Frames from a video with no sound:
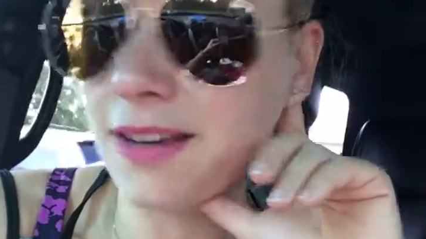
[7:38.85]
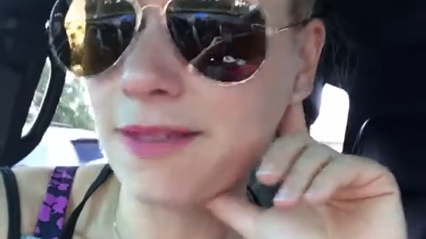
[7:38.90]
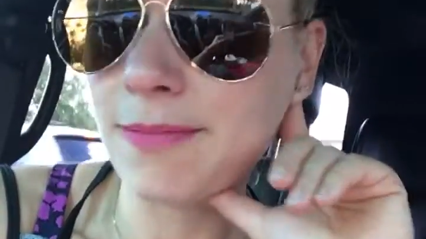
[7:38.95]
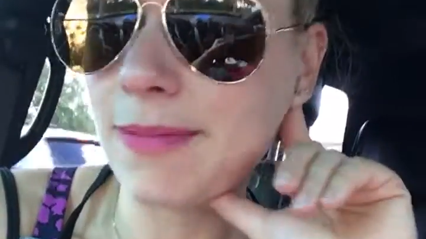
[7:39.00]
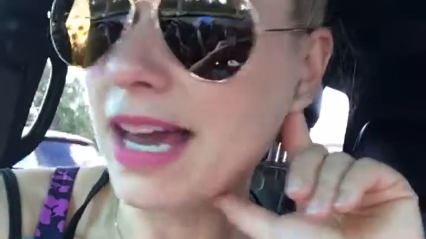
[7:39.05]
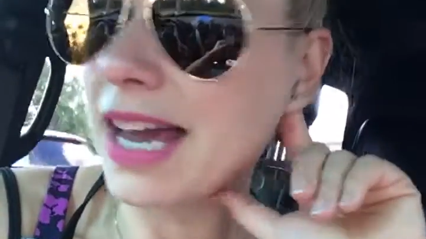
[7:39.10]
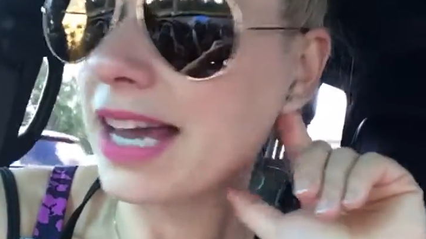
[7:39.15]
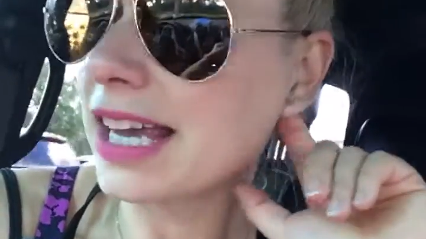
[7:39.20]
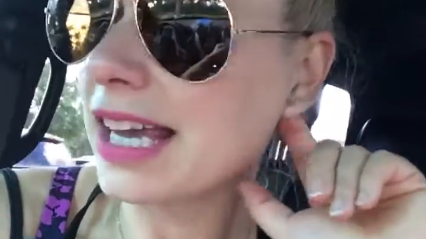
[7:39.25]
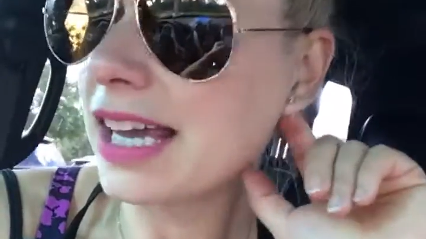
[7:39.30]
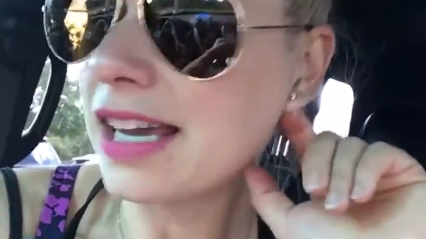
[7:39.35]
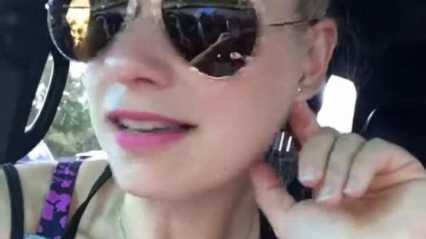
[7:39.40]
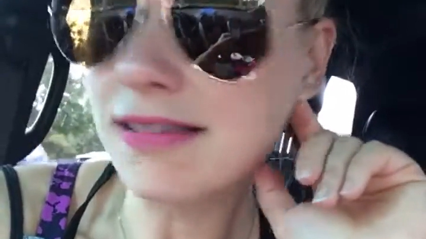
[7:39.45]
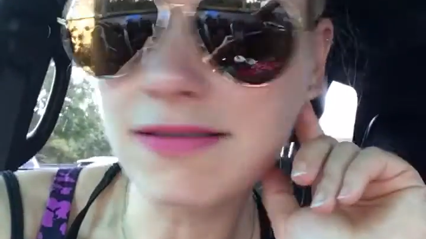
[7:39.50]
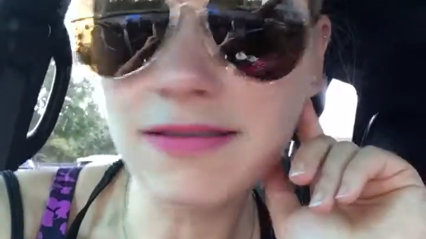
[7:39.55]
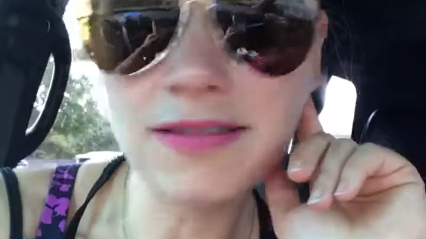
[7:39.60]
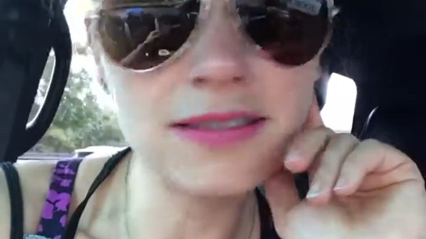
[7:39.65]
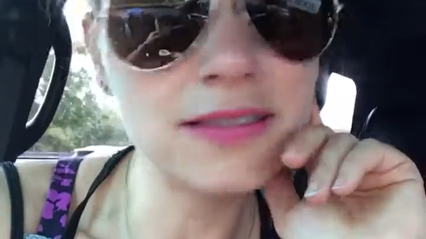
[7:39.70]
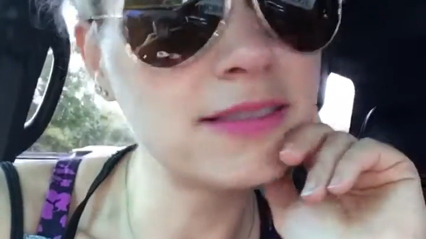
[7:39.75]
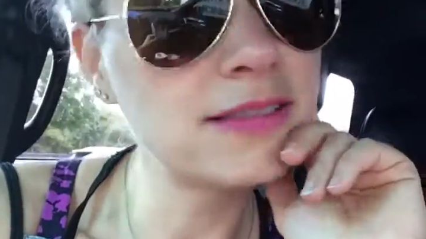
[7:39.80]
Maggie,
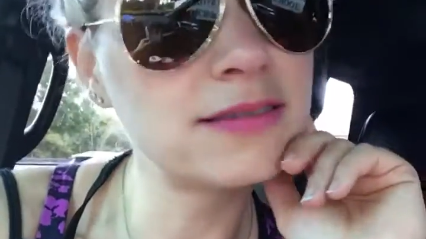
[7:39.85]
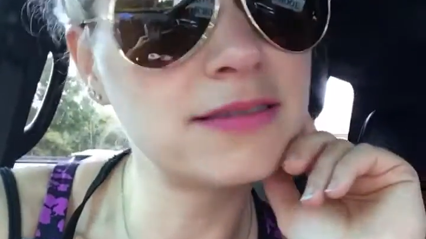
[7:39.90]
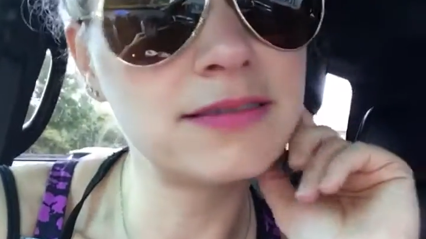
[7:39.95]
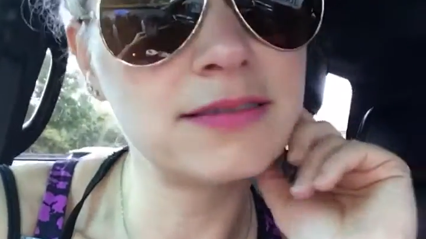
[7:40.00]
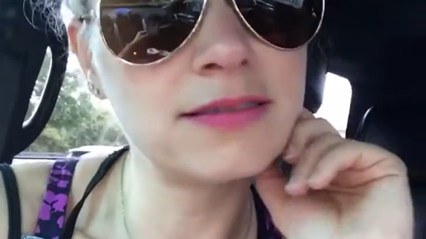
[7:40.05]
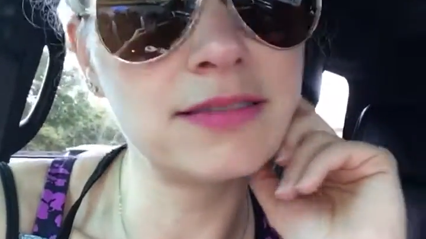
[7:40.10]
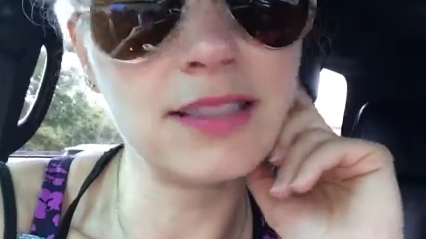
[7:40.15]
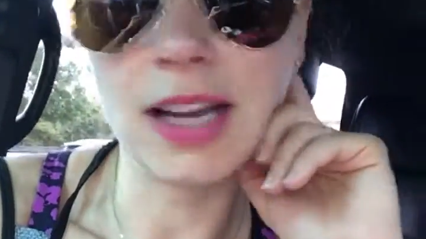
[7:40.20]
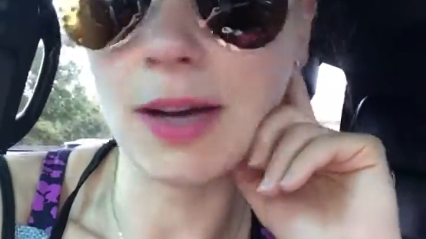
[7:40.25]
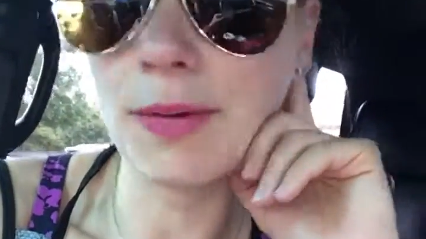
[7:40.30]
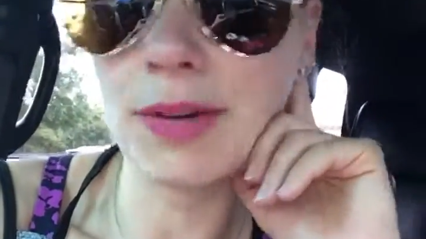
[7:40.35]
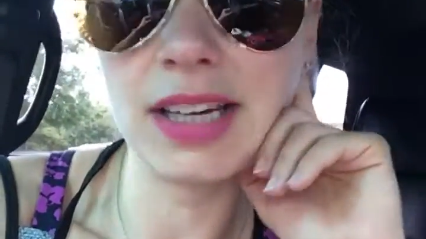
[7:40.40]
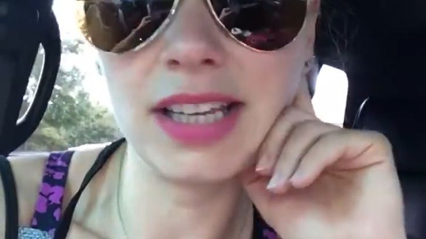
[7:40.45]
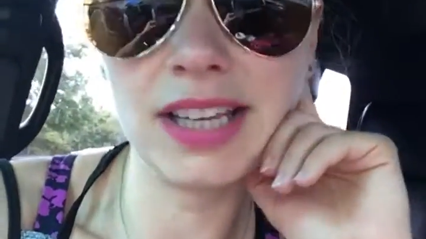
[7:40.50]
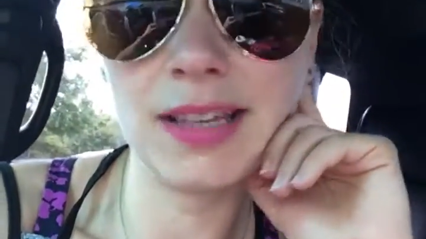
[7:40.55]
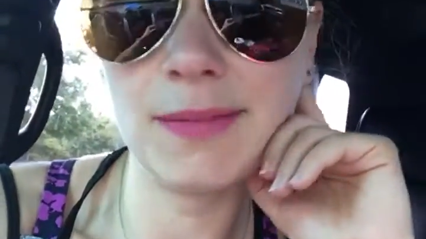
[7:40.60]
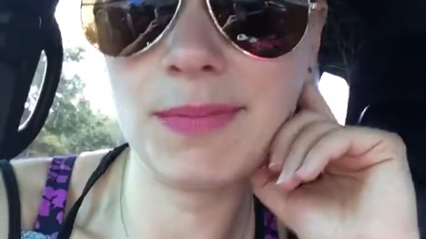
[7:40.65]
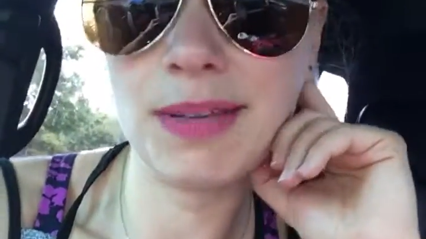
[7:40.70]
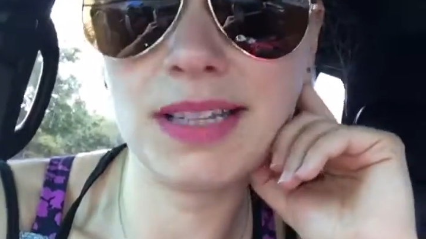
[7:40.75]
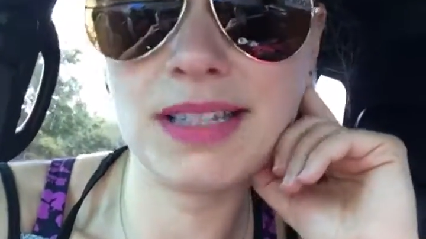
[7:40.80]
I want to
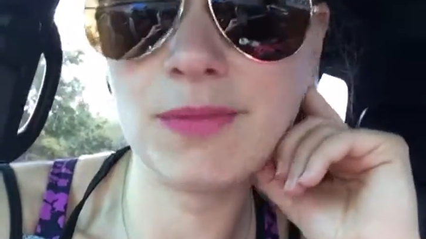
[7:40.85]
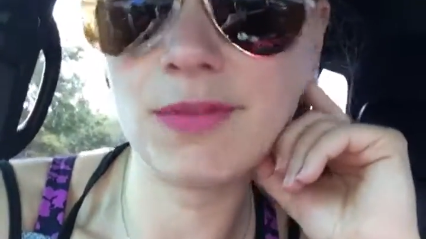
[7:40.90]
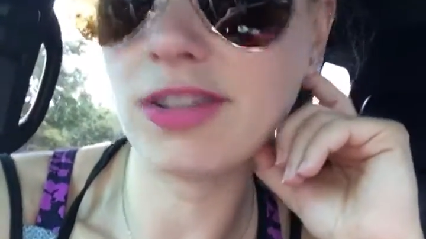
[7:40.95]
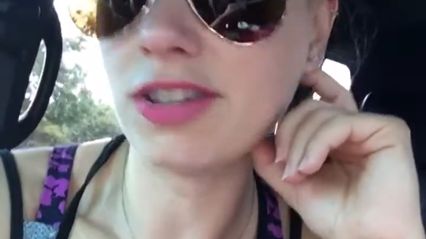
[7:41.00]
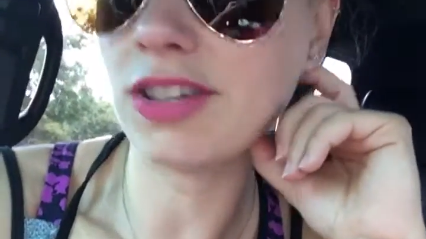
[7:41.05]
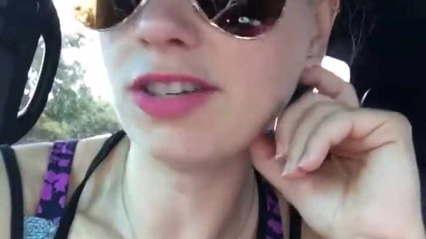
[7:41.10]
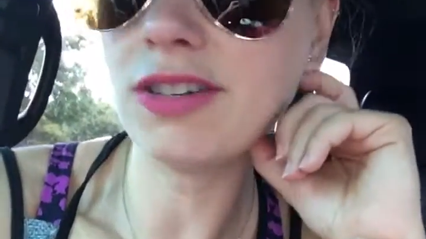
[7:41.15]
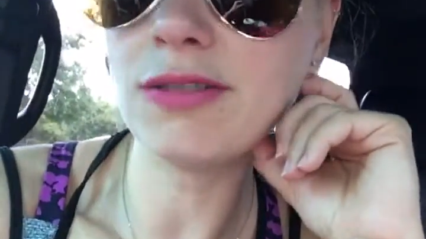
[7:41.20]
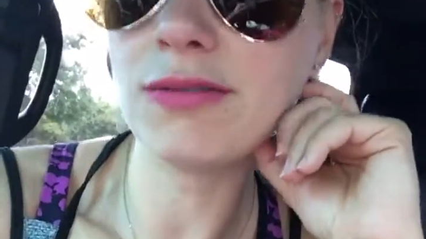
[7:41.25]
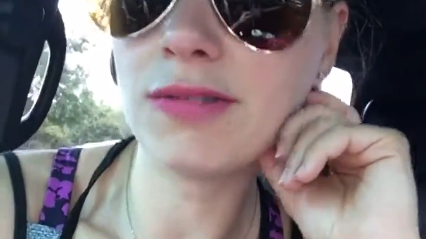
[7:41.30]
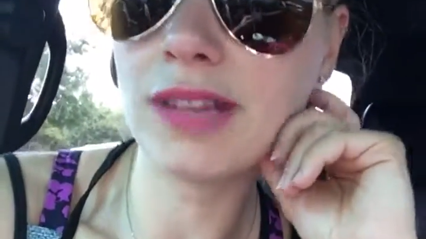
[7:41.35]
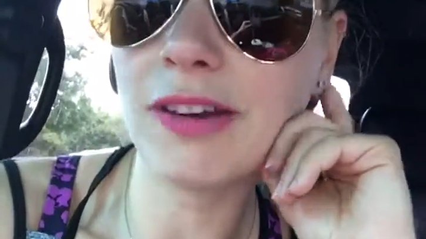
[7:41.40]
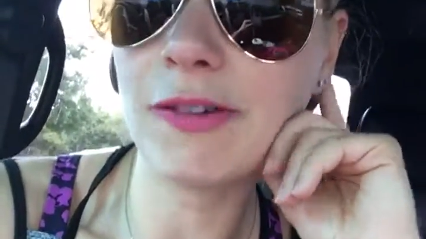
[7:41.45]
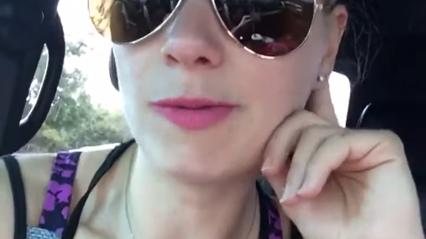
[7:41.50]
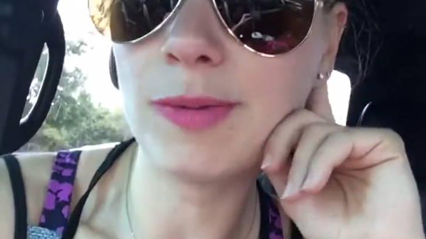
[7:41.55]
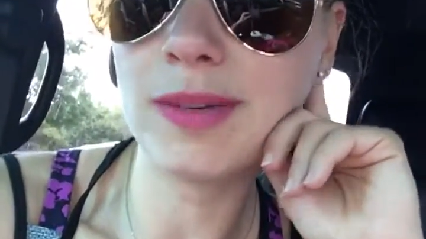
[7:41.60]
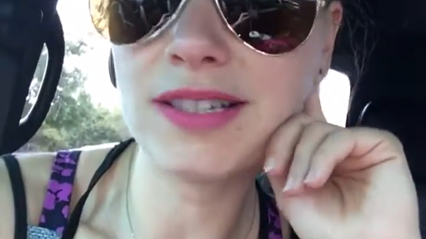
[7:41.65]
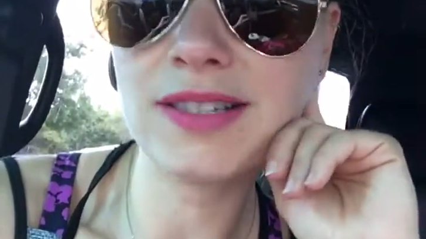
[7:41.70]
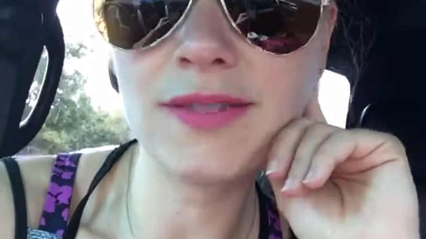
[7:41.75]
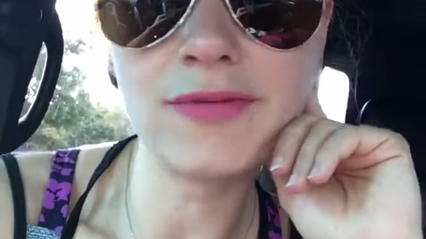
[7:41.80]
eat pizza with you. That would
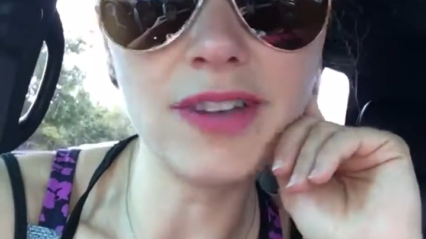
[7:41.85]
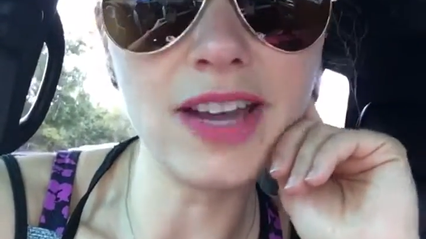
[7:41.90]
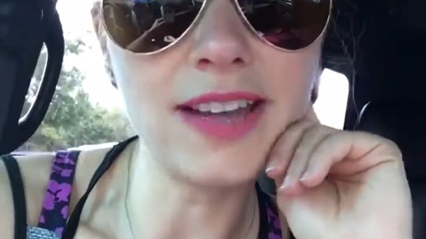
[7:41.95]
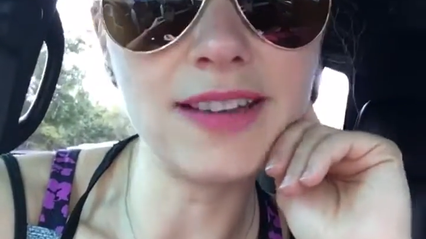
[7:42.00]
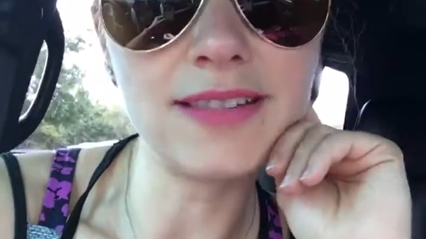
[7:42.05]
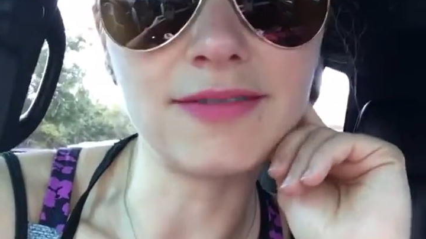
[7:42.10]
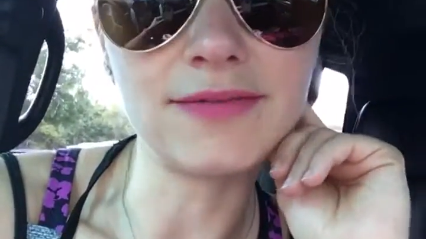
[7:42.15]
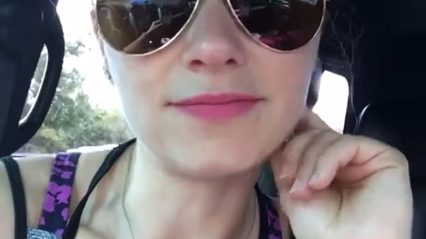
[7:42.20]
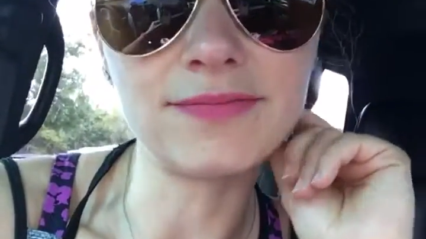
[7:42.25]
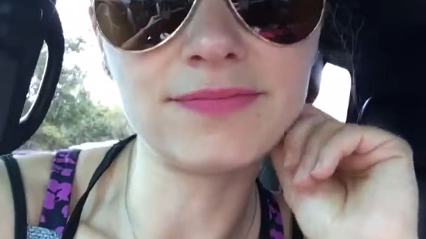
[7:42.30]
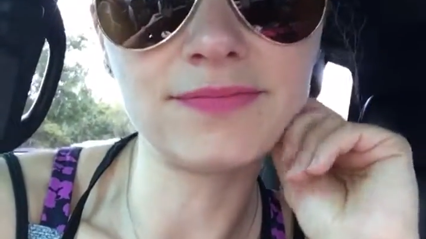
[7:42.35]
be so fun.